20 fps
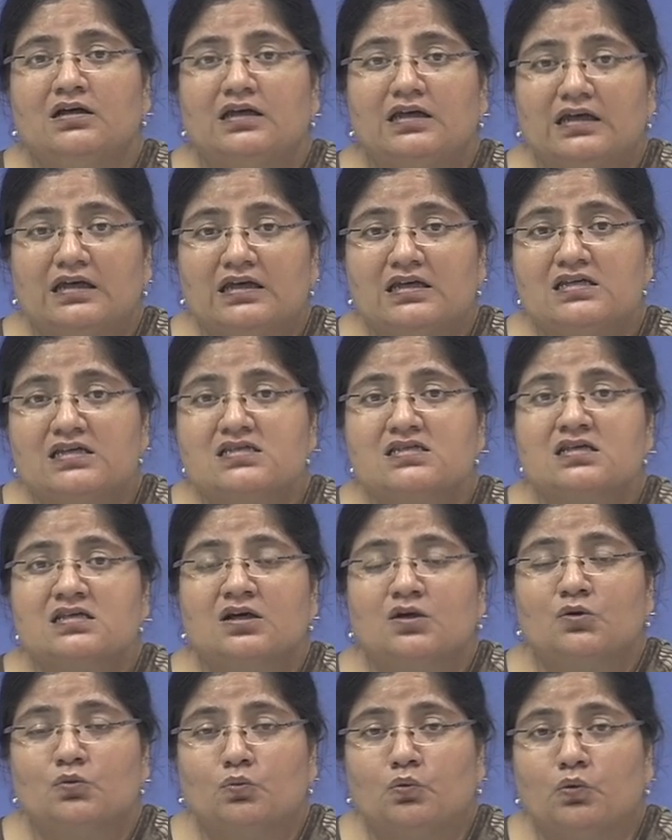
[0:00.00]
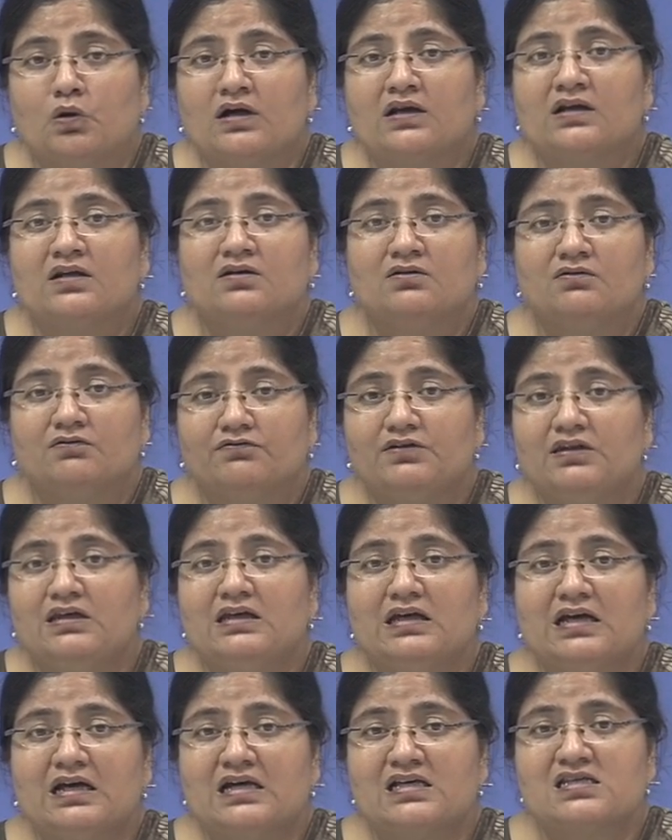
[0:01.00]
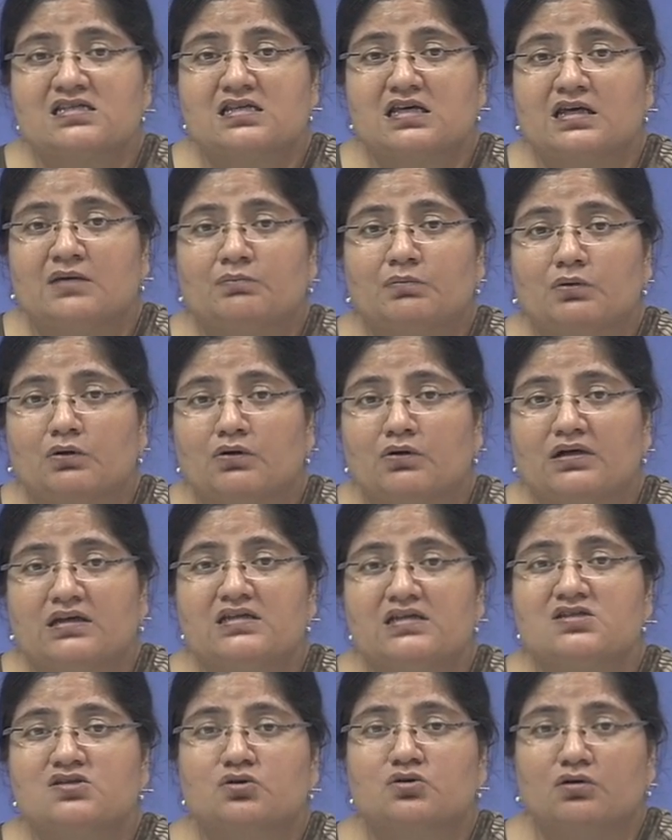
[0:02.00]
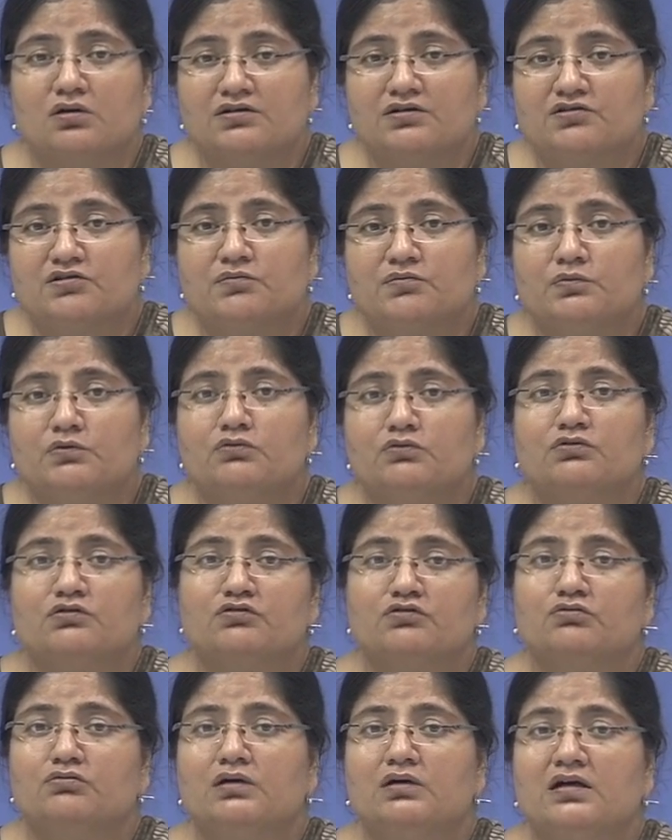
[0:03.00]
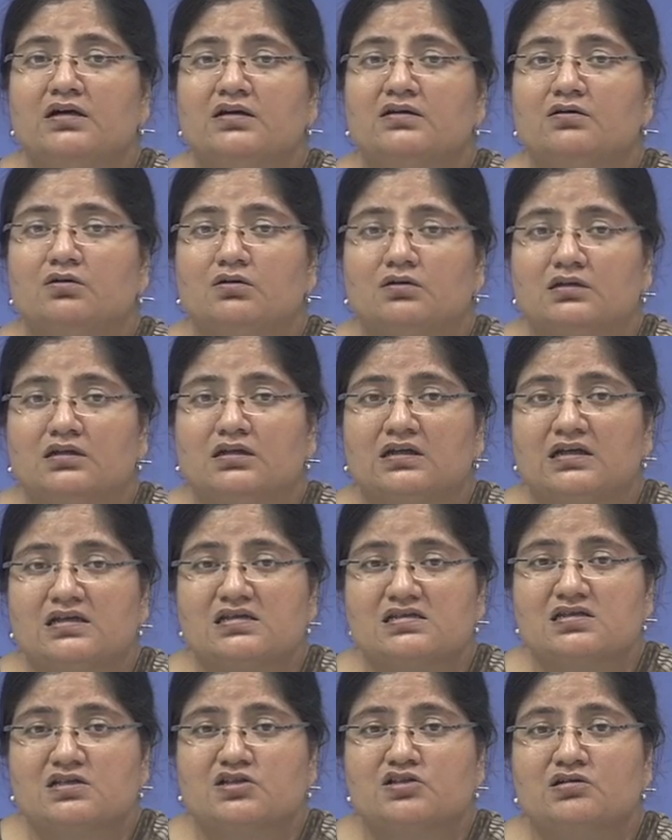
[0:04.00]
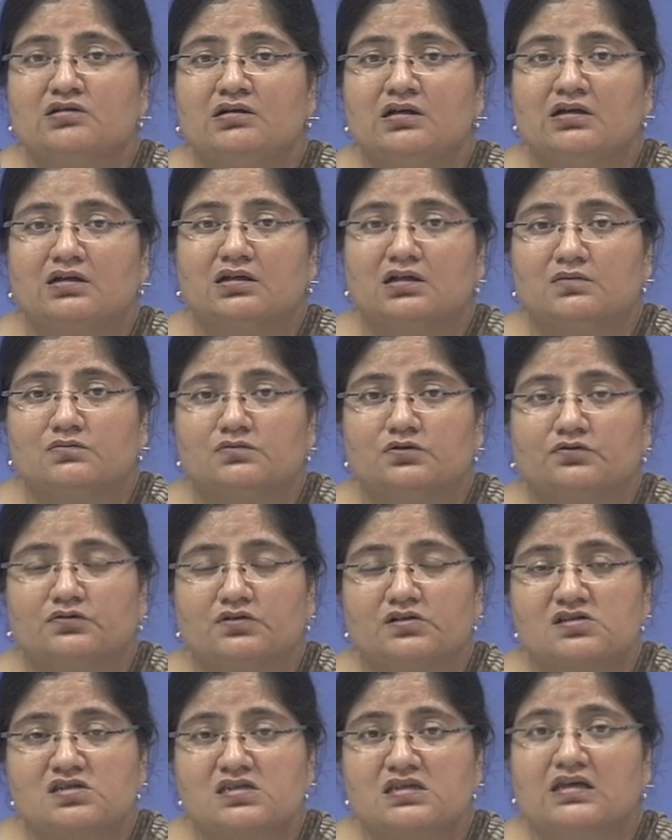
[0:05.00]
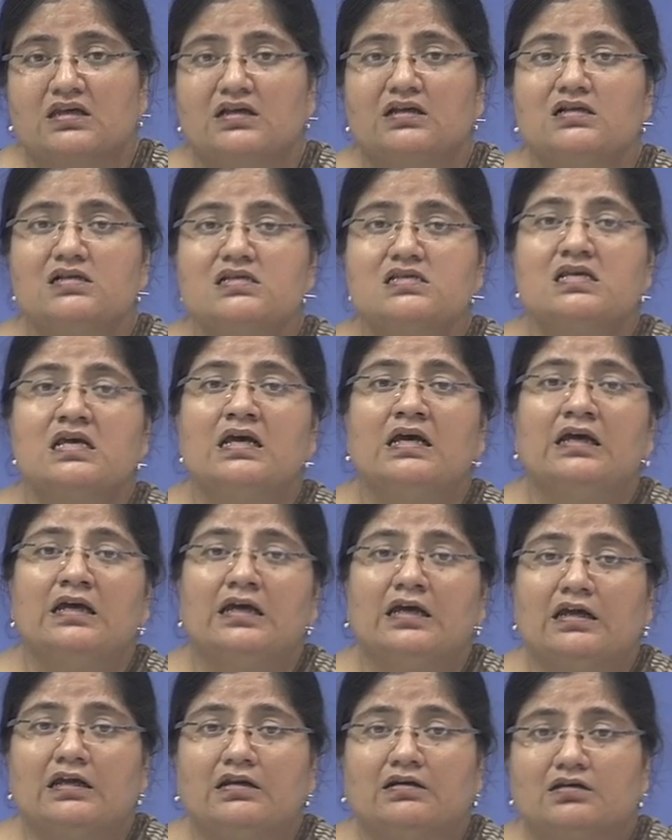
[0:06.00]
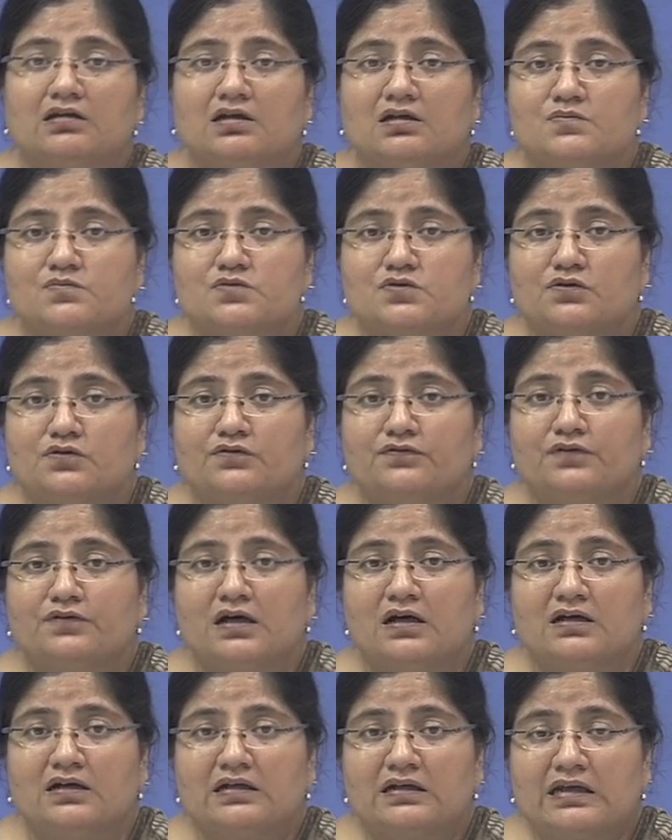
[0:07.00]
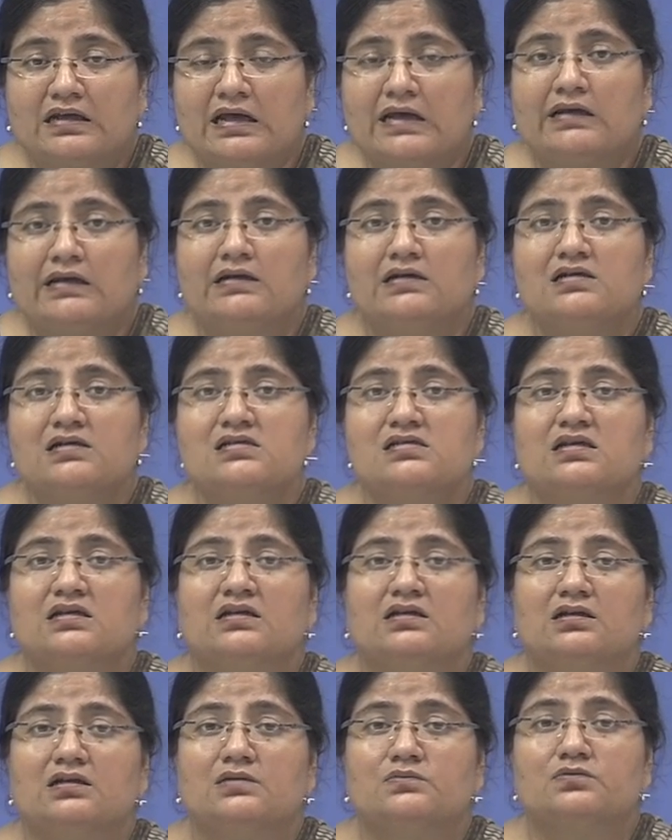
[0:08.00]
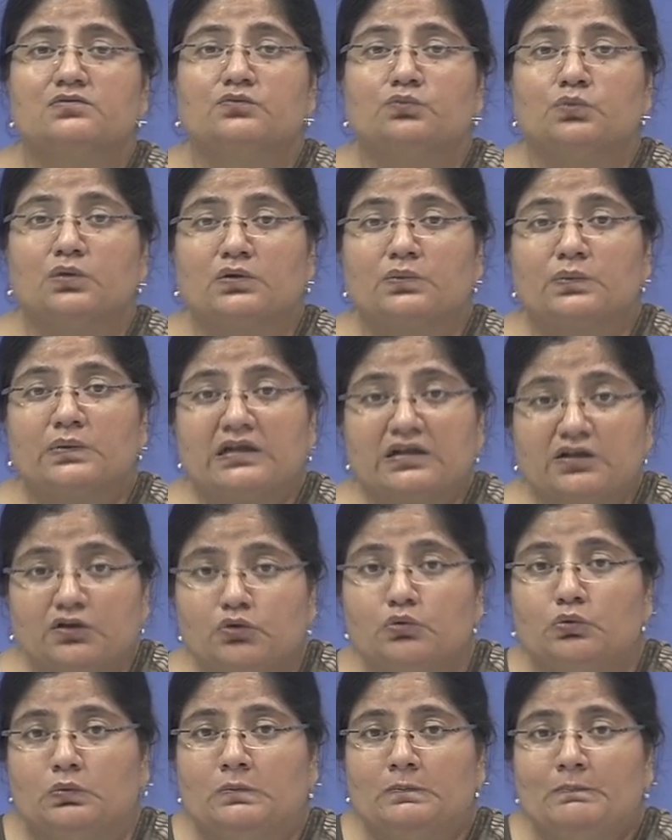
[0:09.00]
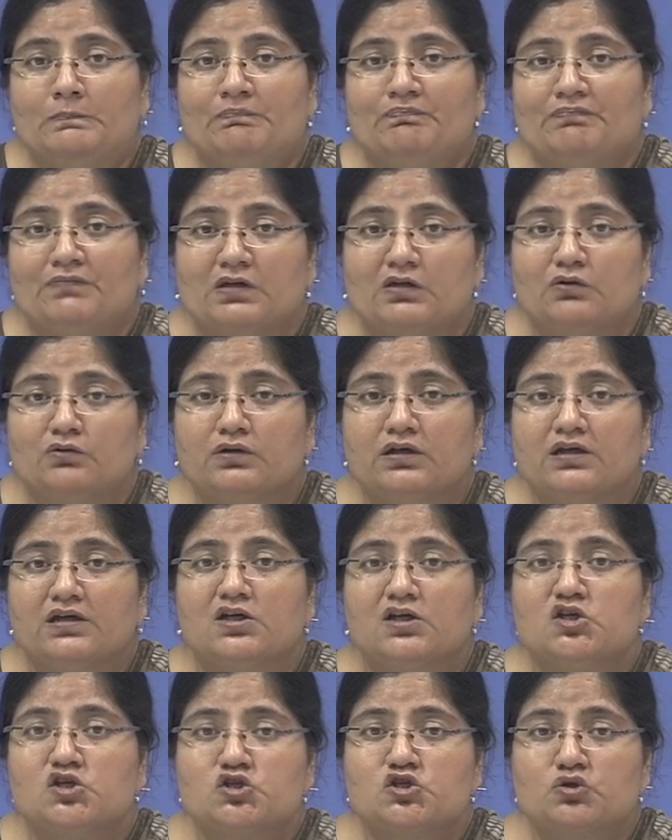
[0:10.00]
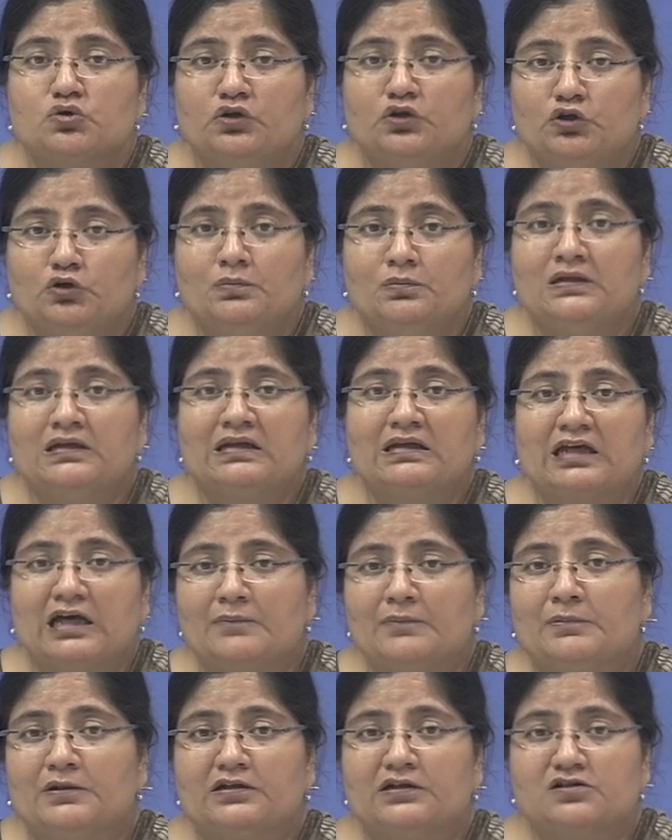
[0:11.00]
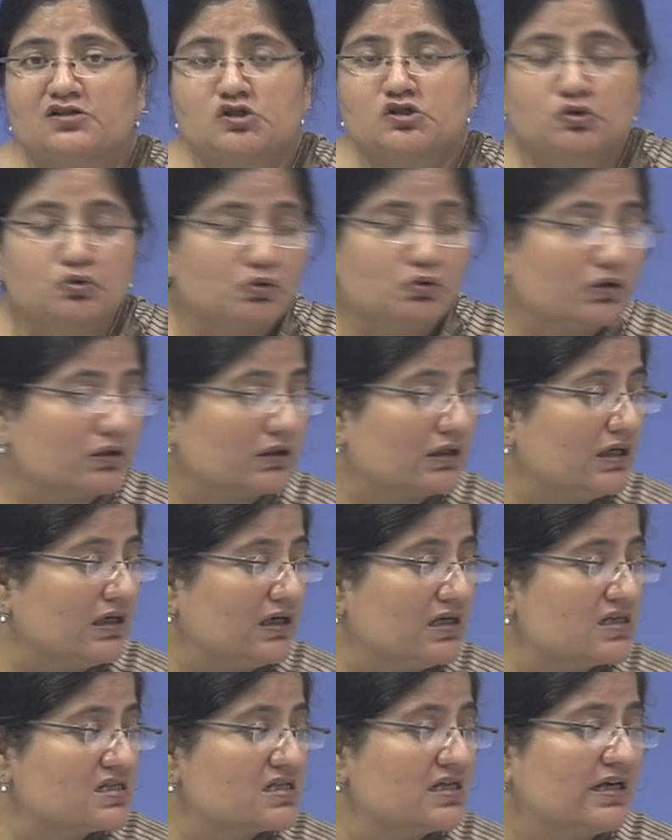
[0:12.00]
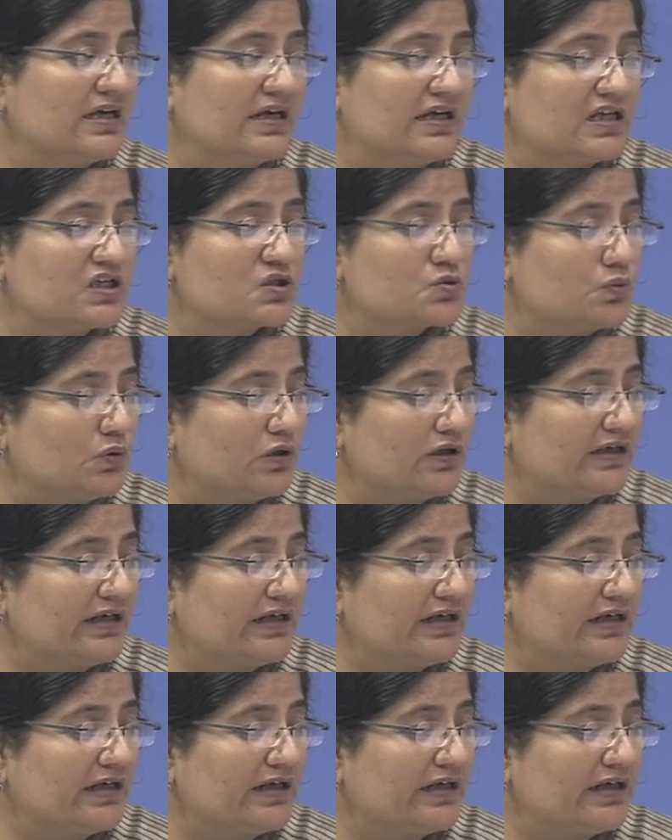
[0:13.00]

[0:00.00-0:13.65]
is what we as employees contribute to our organization in terms of the skills, in terms of our talents, in terms of what we do. Okay, so human capital scorecards is what